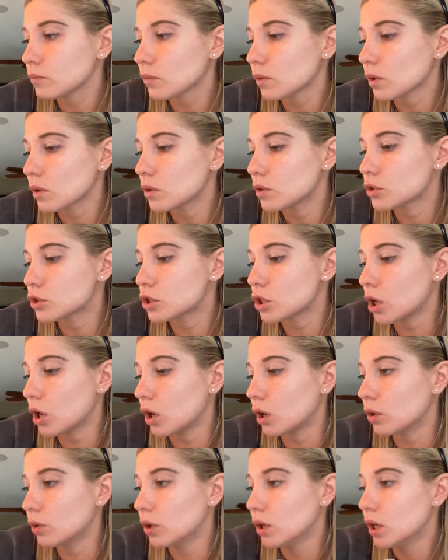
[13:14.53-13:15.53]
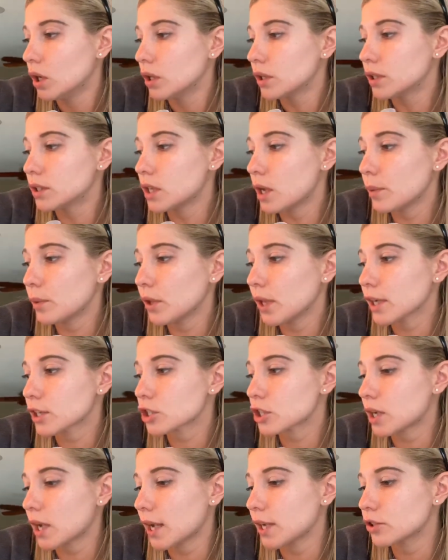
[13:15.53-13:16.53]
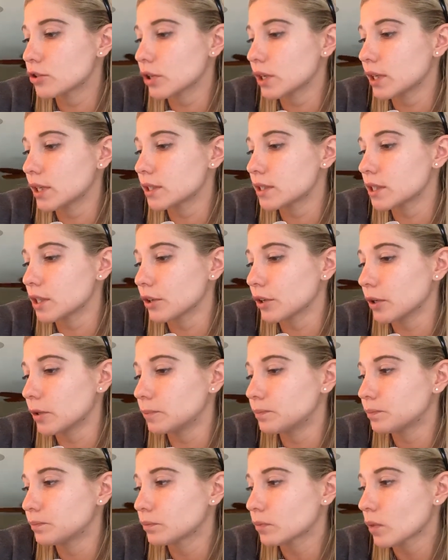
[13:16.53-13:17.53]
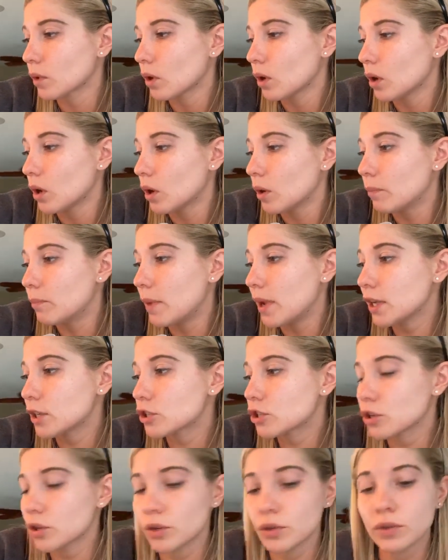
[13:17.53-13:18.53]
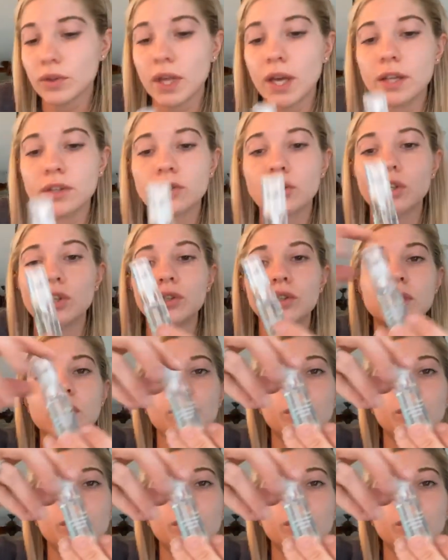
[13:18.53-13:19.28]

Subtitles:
So, the double action hydrating serum, make sure that, so you see what